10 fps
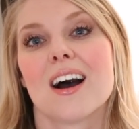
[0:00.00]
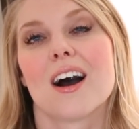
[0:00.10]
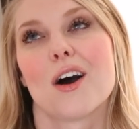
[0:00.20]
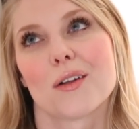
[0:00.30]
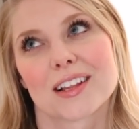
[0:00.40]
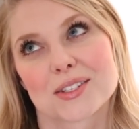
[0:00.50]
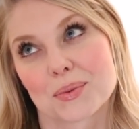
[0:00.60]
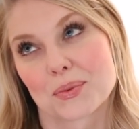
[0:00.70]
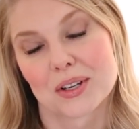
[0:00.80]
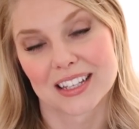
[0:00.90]
Oh, that's a
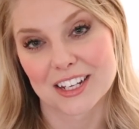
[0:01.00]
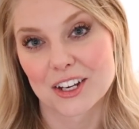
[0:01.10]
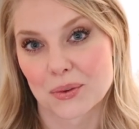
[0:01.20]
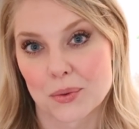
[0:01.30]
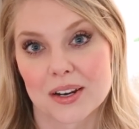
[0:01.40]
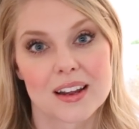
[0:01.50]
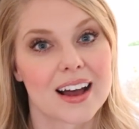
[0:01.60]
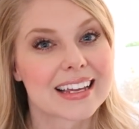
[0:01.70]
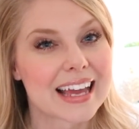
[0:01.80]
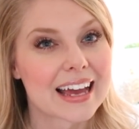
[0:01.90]
really good one.
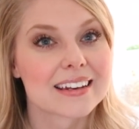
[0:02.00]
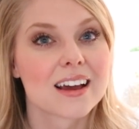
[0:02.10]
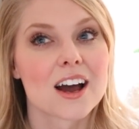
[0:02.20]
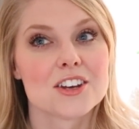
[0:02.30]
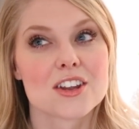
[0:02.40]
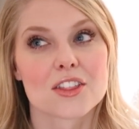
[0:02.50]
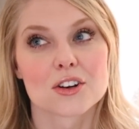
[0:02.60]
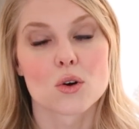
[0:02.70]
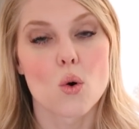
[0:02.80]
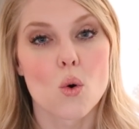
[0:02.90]
Again,
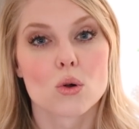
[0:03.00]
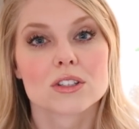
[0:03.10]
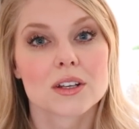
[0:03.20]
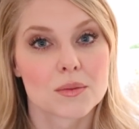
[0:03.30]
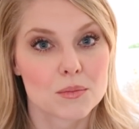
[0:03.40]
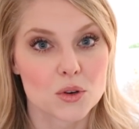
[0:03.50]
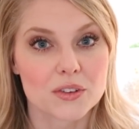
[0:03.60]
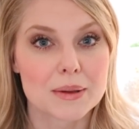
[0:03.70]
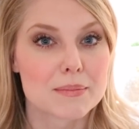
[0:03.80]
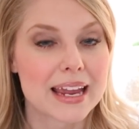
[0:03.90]
another old
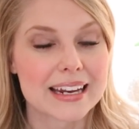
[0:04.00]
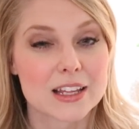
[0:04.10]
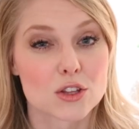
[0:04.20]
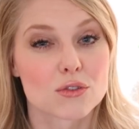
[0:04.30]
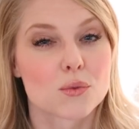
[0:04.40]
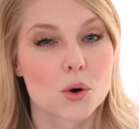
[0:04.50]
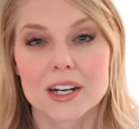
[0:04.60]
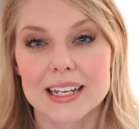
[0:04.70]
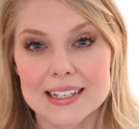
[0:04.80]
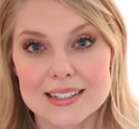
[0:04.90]
movie made in the
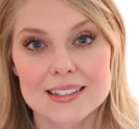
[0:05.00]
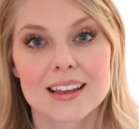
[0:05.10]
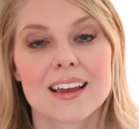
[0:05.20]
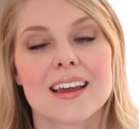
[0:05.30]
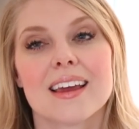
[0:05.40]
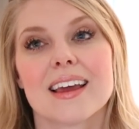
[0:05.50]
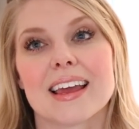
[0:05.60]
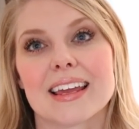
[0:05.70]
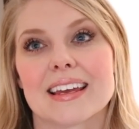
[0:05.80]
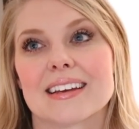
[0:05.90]
40s,
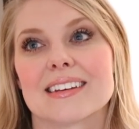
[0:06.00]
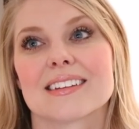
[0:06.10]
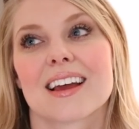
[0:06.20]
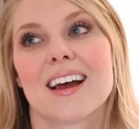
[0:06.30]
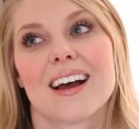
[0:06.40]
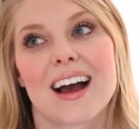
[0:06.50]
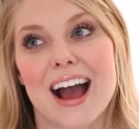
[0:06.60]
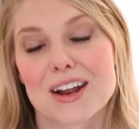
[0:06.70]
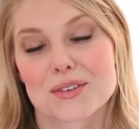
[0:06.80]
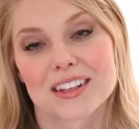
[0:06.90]
and
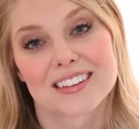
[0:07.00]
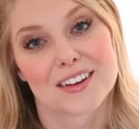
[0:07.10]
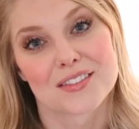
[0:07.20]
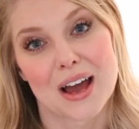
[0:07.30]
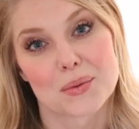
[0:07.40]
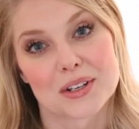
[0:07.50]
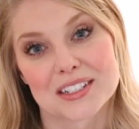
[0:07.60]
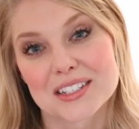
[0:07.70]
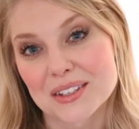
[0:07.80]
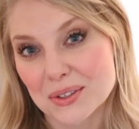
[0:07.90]
I really love that one
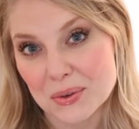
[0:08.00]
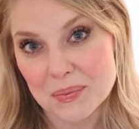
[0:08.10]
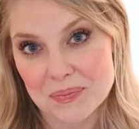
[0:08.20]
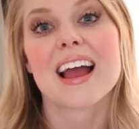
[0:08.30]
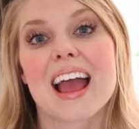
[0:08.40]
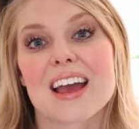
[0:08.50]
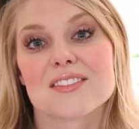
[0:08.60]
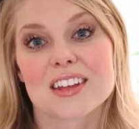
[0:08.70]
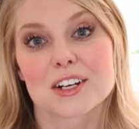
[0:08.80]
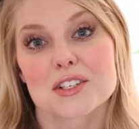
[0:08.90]
too.
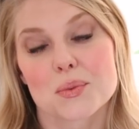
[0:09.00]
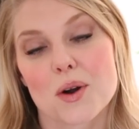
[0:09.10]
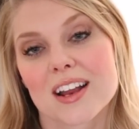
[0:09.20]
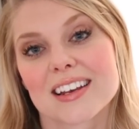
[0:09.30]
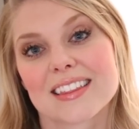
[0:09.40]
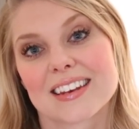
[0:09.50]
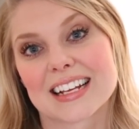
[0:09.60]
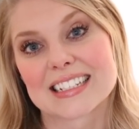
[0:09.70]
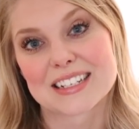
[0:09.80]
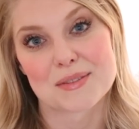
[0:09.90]
If there's one that I
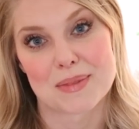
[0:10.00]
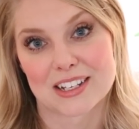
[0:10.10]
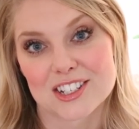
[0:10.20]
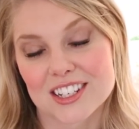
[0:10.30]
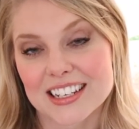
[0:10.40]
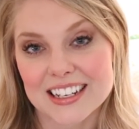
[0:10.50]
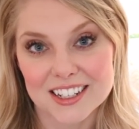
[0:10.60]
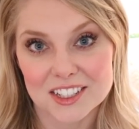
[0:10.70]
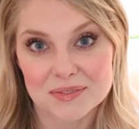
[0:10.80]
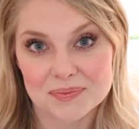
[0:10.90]
didn't mention
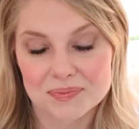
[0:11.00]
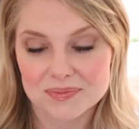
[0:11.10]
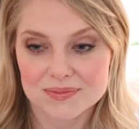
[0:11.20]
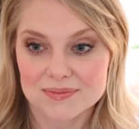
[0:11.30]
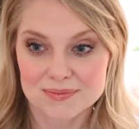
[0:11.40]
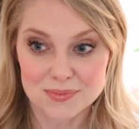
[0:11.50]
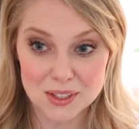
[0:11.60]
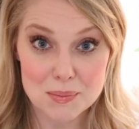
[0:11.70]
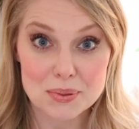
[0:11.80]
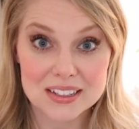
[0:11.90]
here,
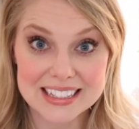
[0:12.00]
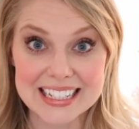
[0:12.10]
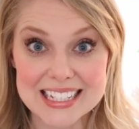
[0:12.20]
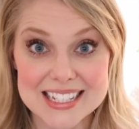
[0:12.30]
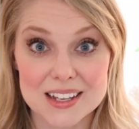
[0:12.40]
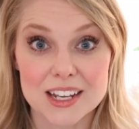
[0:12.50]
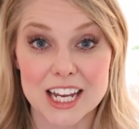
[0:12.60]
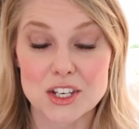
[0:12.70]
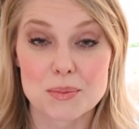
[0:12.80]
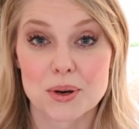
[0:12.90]
please,
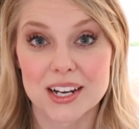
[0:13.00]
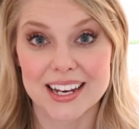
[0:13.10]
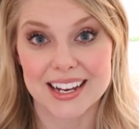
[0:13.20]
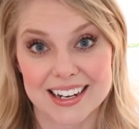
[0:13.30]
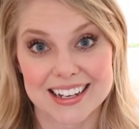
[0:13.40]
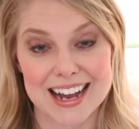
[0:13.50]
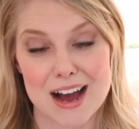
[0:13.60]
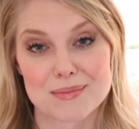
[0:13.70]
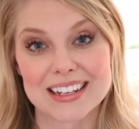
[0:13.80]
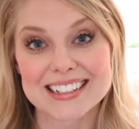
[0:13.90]
can you put it a
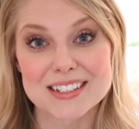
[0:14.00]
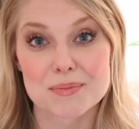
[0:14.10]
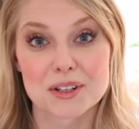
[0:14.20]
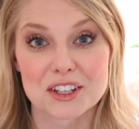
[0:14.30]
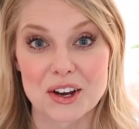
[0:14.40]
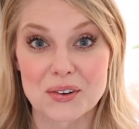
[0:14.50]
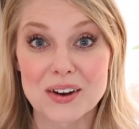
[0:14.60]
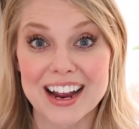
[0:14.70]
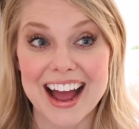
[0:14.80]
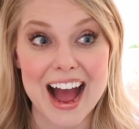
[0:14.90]
comment below?
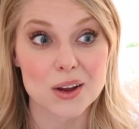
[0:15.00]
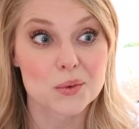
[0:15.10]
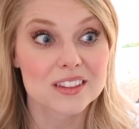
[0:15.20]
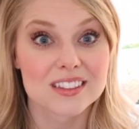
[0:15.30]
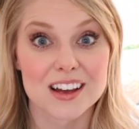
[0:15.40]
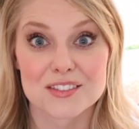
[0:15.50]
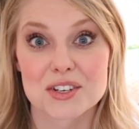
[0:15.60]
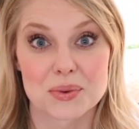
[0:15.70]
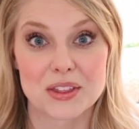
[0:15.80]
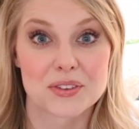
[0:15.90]
I would love
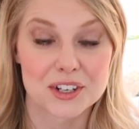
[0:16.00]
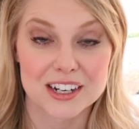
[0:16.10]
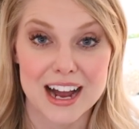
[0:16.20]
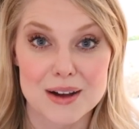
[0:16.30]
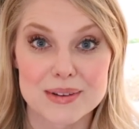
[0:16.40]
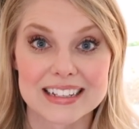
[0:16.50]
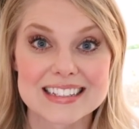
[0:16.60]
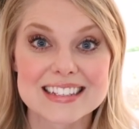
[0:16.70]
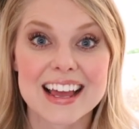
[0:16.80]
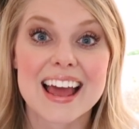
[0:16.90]
to read through your comments
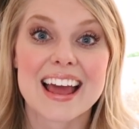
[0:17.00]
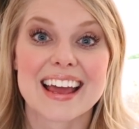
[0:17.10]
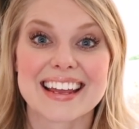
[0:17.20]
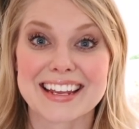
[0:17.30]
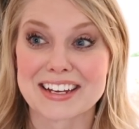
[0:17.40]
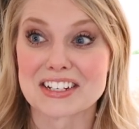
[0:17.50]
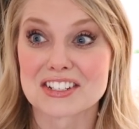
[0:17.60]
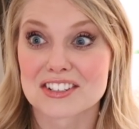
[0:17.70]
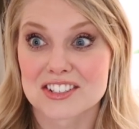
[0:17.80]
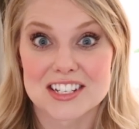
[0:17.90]

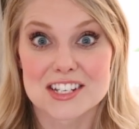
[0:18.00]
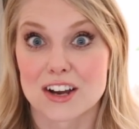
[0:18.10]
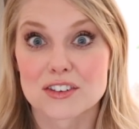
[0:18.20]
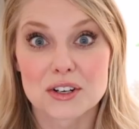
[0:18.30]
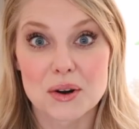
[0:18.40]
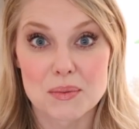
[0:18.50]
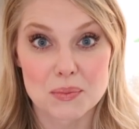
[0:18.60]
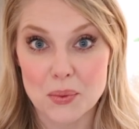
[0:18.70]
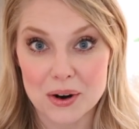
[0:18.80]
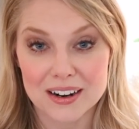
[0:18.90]
and discover
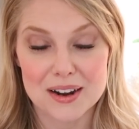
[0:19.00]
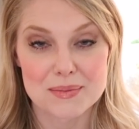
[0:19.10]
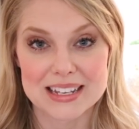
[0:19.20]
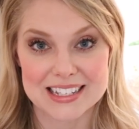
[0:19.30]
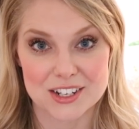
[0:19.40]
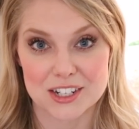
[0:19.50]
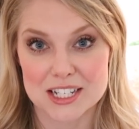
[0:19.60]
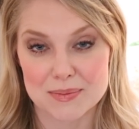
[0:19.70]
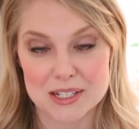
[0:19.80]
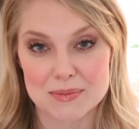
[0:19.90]
more amazing
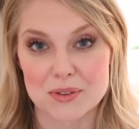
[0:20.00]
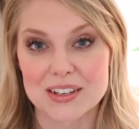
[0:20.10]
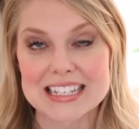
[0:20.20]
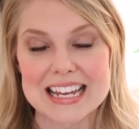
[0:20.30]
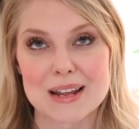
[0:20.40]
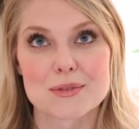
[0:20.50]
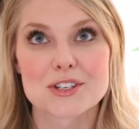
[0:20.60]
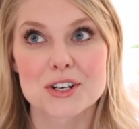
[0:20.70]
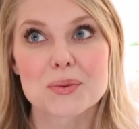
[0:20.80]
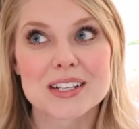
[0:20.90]
Christmas movies. And I'm
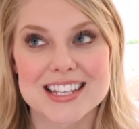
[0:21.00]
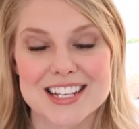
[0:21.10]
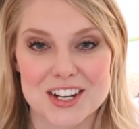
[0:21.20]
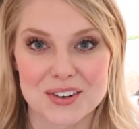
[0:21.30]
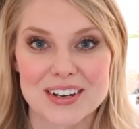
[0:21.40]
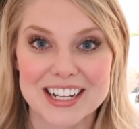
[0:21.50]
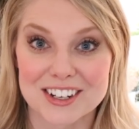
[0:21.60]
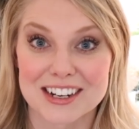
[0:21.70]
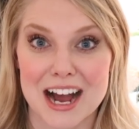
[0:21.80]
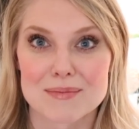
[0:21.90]
sure once I start reading
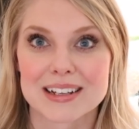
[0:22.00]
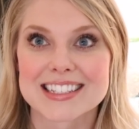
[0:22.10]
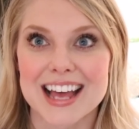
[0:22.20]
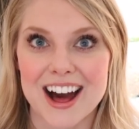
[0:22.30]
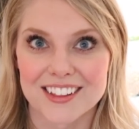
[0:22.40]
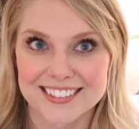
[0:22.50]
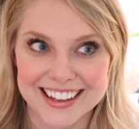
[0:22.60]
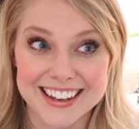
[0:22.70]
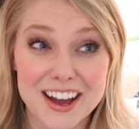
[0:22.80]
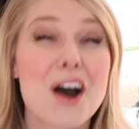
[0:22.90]
your comments, I'll
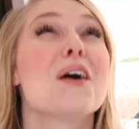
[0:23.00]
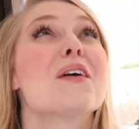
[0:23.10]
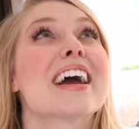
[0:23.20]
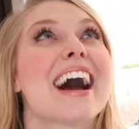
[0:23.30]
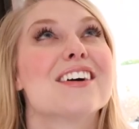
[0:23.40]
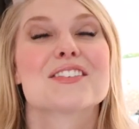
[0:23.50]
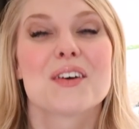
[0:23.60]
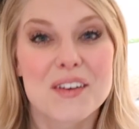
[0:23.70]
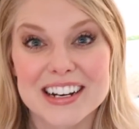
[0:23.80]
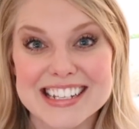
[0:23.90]
think, oh, of
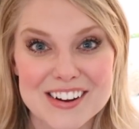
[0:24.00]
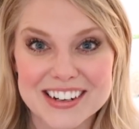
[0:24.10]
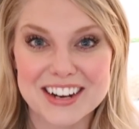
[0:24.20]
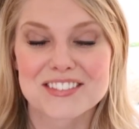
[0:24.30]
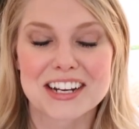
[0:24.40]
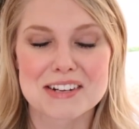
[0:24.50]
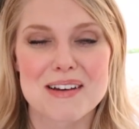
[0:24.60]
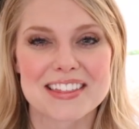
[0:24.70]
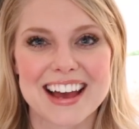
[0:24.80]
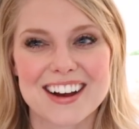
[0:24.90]
course, how can I forget
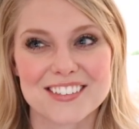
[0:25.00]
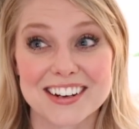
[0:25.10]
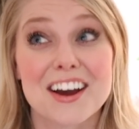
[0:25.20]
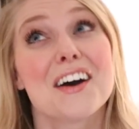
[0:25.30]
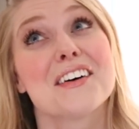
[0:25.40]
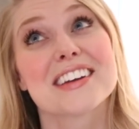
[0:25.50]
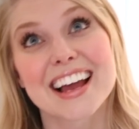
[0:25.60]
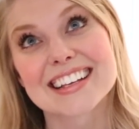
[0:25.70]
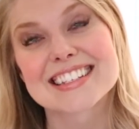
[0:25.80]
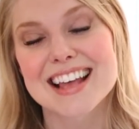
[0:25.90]
about that one? Oh
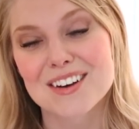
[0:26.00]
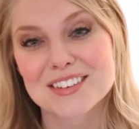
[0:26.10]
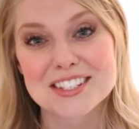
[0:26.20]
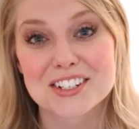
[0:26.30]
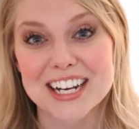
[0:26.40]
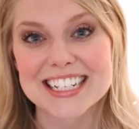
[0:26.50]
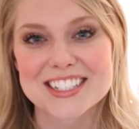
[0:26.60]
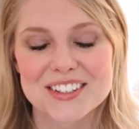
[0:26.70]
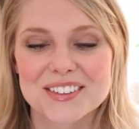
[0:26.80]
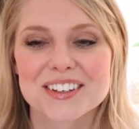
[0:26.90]
yes, that one's great
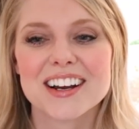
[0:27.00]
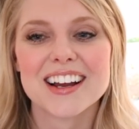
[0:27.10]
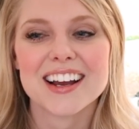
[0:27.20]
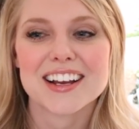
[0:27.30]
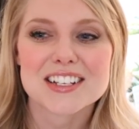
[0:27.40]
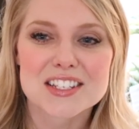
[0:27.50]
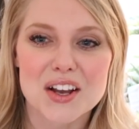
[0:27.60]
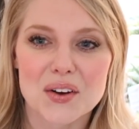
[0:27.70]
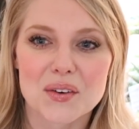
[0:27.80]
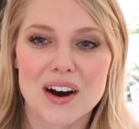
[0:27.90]
too.
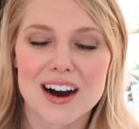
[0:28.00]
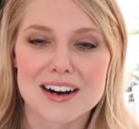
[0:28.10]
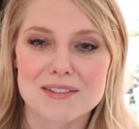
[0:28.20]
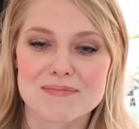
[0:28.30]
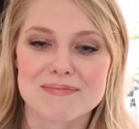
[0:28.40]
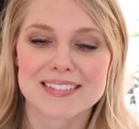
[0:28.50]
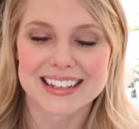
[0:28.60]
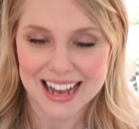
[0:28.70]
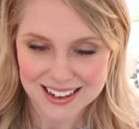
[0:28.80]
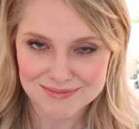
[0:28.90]
So,
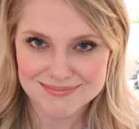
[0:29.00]
yeah.